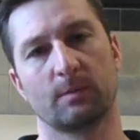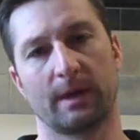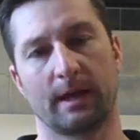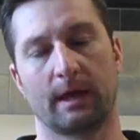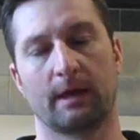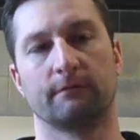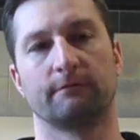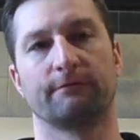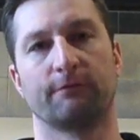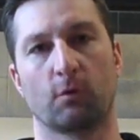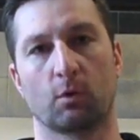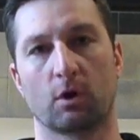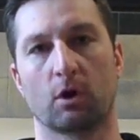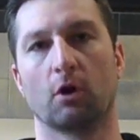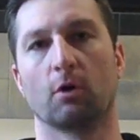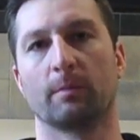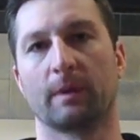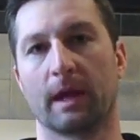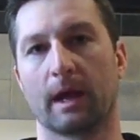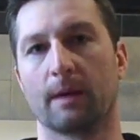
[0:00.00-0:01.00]
year we had four
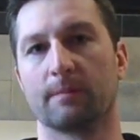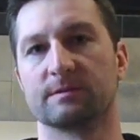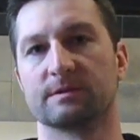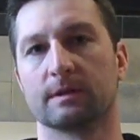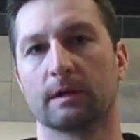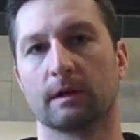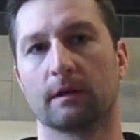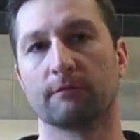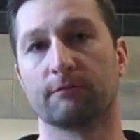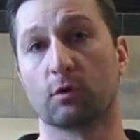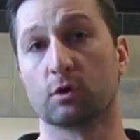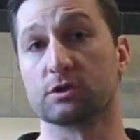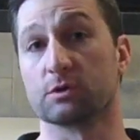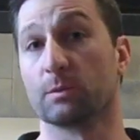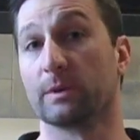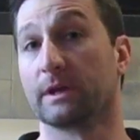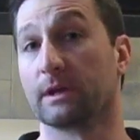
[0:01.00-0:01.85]
home games. And unfortunately,